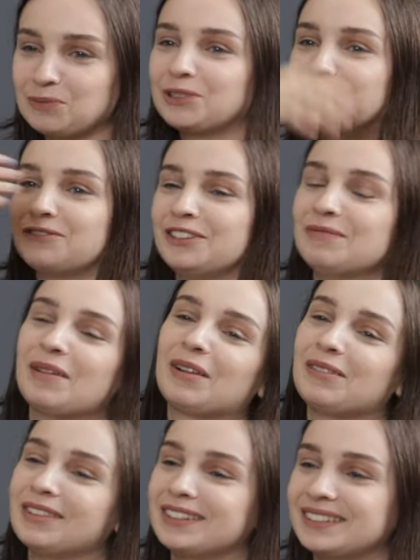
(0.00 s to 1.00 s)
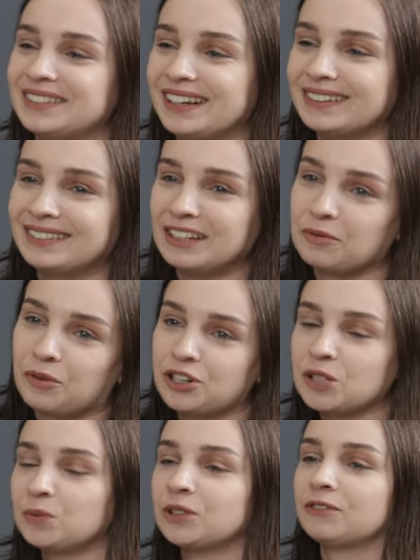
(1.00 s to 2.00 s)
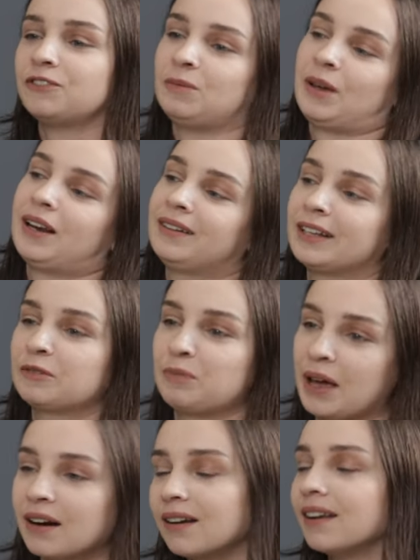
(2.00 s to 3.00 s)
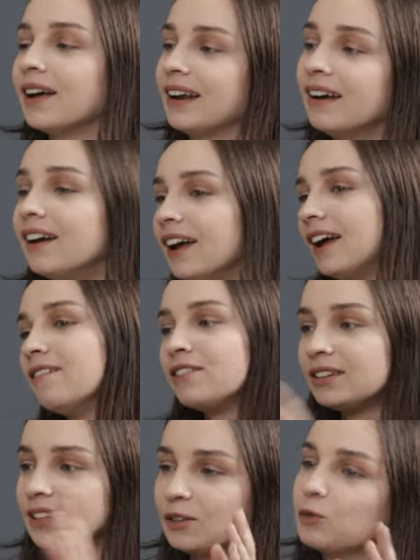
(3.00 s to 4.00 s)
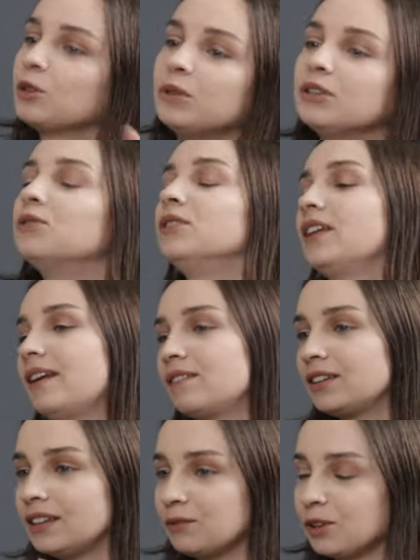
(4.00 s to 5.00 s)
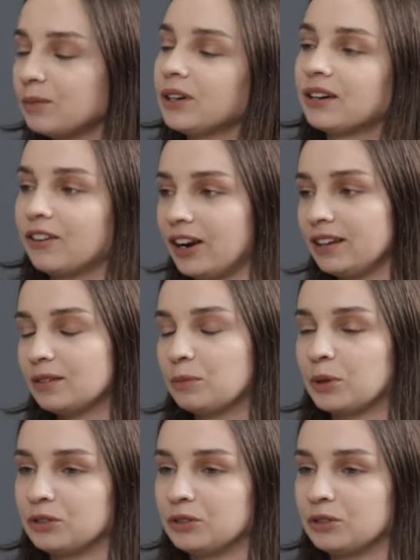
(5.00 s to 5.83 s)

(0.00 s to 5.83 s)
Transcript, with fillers: Just put a female on the CA team, or just put a female in that panel, and everything will be good and everything will be great.